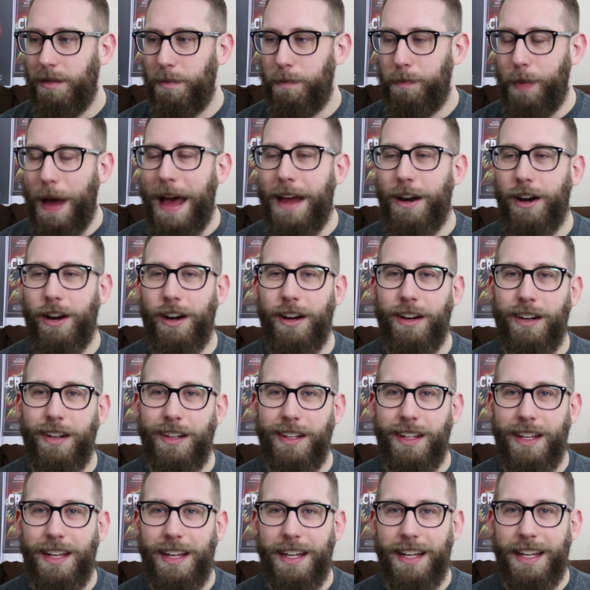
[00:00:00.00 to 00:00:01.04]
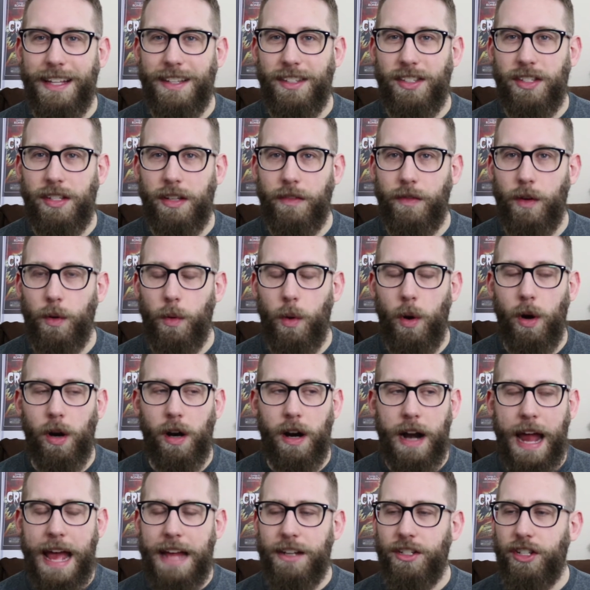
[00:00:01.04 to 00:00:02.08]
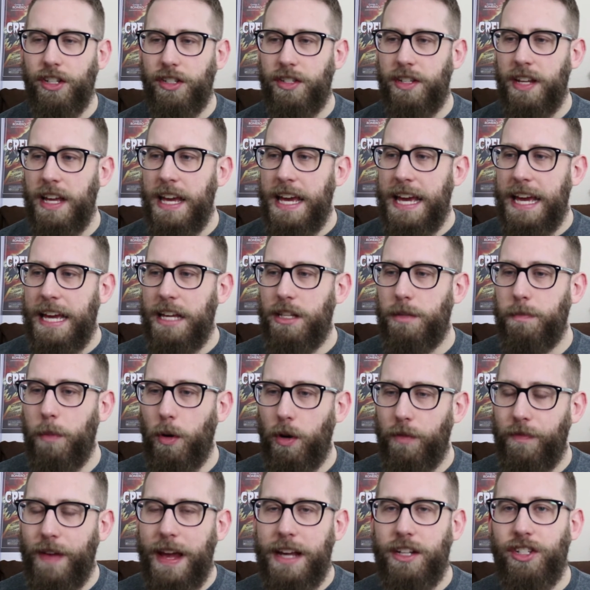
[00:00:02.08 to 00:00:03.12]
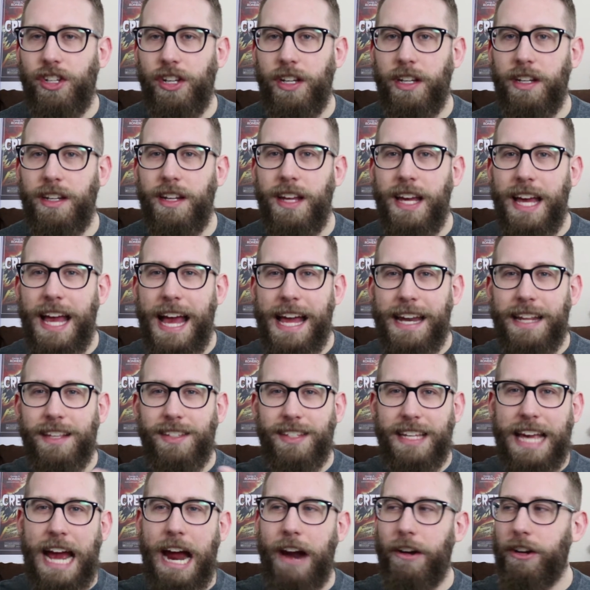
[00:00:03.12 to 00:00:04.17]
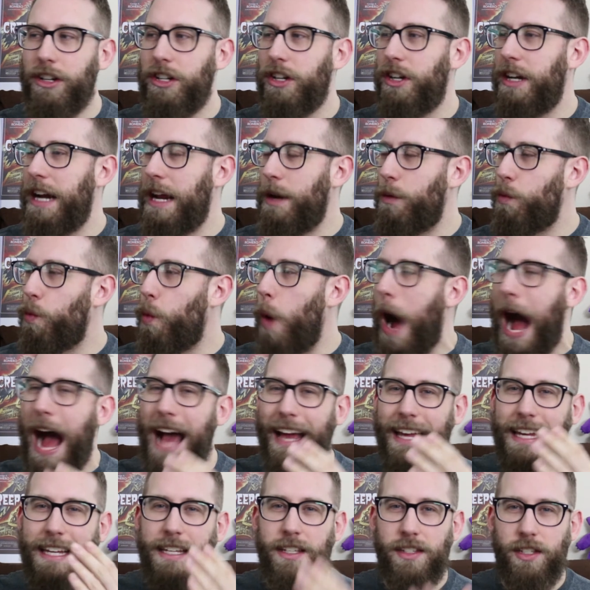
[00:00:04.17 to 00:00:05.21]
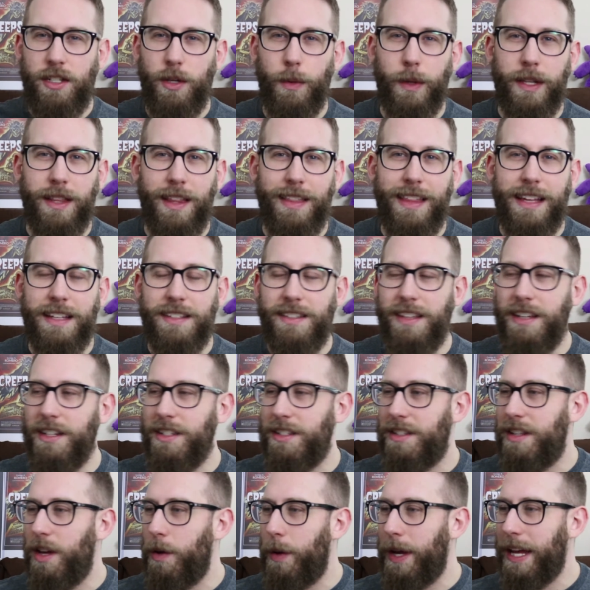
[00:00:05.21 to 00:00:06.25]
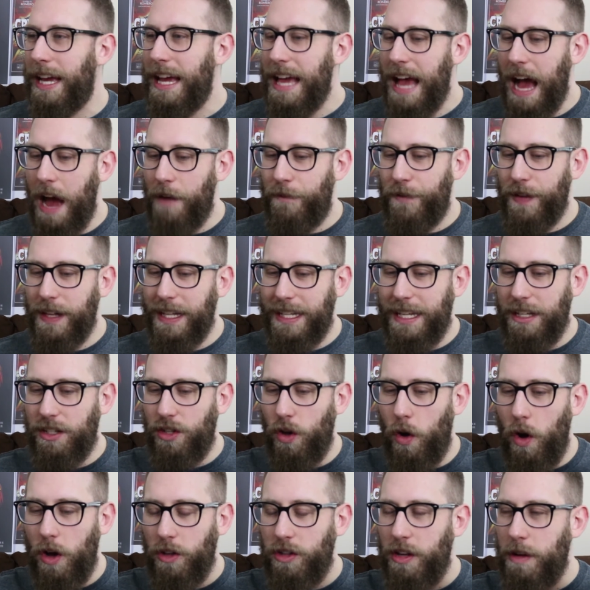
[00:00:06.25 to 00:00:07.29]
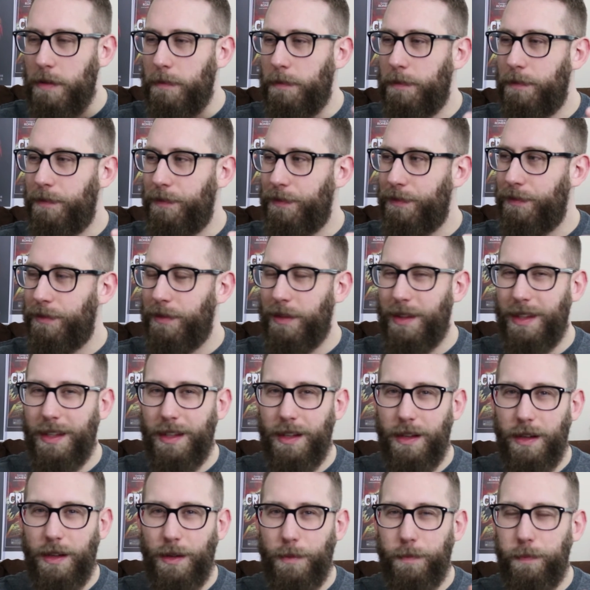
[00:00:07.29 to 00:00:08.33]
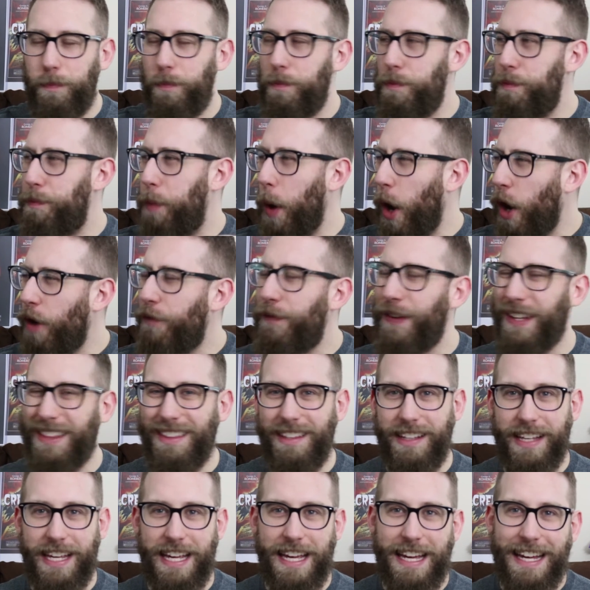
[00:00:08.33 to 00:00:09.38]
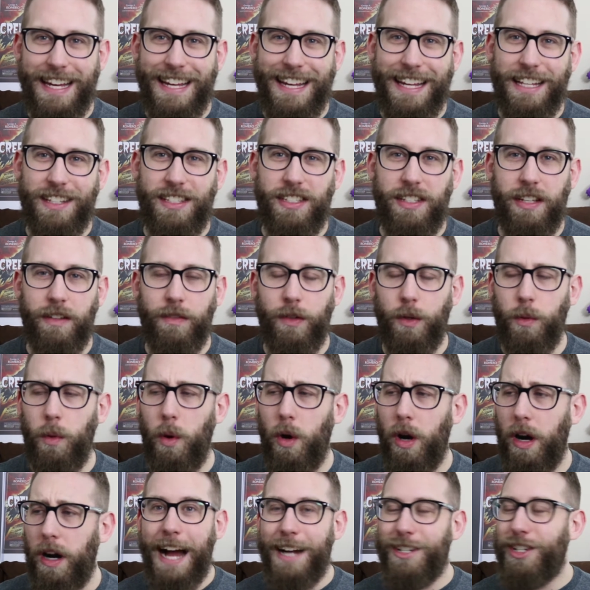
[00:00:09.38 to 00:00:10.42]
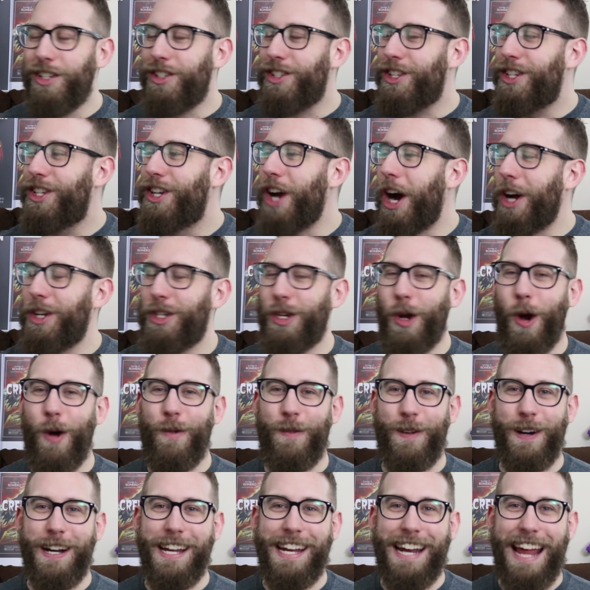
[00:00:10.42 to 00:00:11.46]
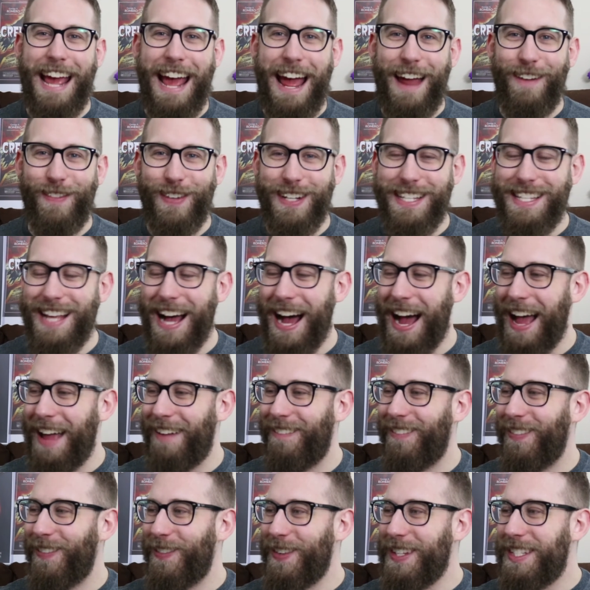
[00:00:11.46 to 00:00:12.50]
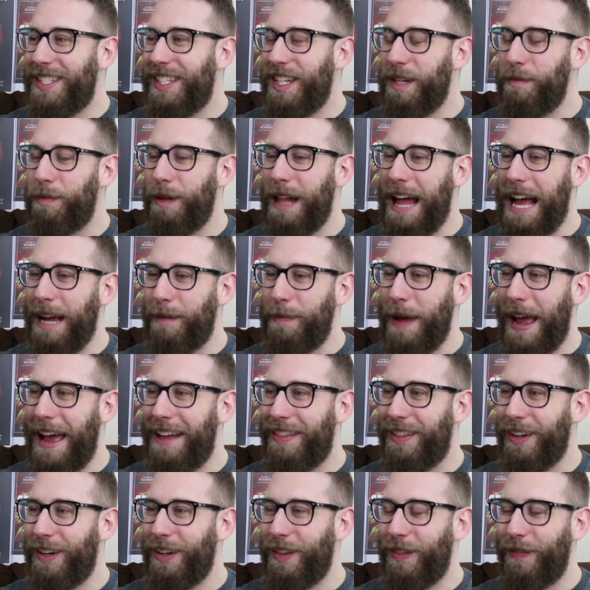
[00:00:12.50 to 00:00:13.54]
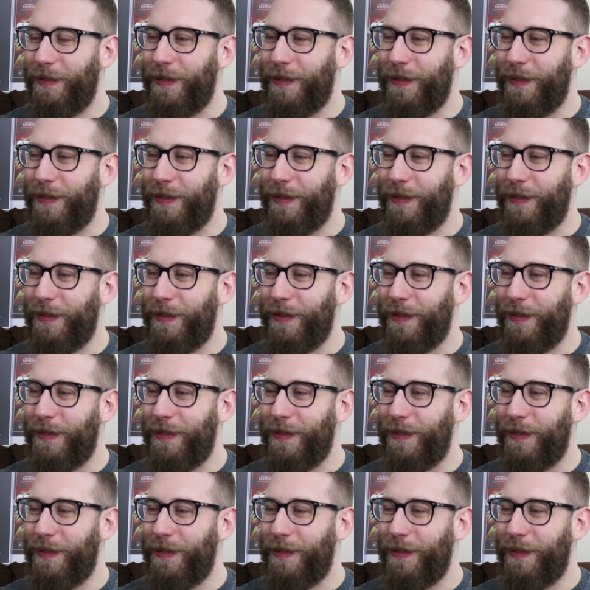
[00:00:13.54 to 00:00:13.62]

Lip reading: better in Civil War, and just his motivation and his character and why he's doing the things that he's doing. I feel like it's all done perfectly in Civil War. I just gush over it every time we see Black Panther the